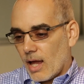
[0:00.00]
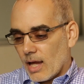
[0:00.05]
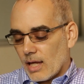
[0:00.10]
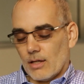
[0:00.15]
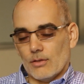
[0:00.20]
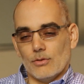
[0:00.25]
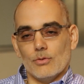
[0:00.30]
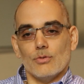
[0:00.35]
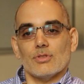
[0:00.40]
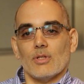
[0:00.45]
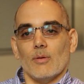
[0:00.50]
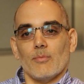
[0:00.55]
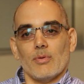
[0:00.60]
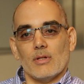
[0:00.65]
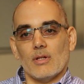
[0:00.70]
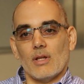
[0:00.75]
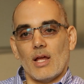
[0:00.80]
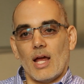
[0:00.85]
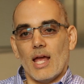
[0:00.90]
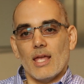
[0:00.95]
I gotta do
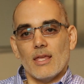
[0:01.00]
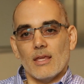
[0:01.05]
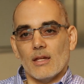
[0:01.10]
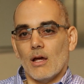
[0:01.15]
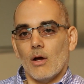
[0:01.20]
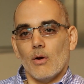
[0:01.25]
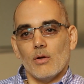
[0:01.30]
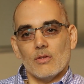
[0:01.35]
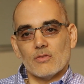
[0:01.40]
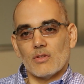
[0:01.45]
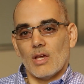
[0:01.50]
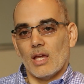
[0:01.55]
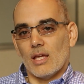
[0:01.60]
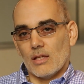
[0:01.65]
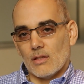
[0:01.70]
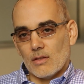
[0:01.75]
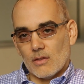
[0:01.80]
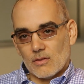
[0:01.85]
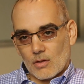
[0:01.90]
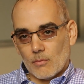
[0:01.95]
something. You know, it's
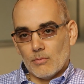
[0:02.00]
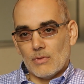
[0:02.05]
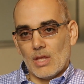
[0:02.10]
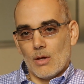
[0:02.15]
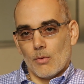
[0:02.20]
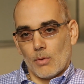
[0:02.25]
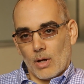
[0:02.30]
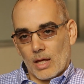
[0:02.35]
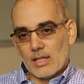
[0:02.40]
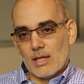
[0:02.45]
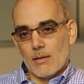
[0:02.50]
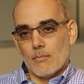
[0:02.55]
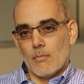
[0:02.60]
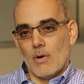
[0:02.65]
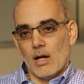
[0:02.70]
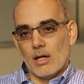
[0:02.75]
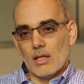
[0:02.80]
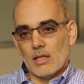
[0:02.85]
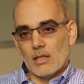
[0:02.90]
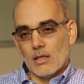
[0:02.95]
like someday when I get
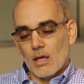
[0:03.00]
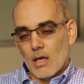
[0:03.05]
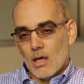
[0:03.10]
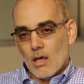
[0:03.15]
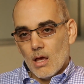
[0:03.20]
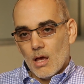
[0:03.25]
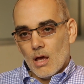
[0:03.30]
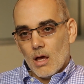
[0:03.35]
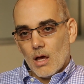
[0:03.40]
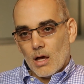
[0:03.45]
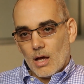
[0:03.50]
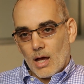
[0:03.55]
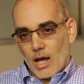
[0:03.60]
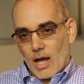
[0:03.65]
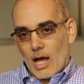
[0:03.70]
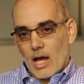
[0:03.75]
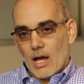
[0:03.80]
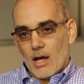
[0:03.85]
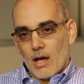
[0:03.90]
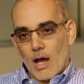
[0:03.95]
money,
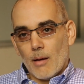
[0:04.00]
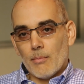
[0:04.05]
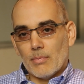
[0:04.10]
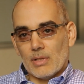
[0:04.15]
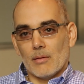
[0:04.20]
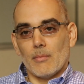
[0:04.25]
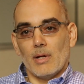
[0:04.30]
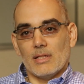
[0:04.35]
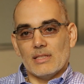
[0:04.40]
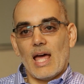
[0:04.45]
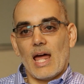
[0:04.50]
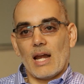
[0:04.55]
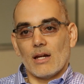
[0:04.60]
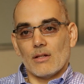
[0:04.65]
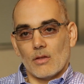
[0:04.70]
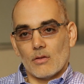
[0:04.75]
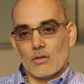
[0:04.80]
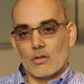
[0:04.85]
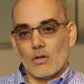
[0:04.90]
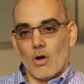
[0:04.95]
I'm gonna get my dad
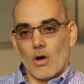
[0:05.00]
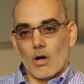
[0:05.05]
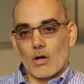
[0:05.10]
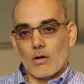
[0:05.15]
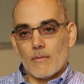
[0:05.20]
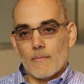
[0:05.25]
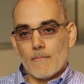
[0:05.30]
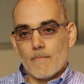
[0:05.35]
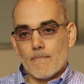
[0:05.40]
another car.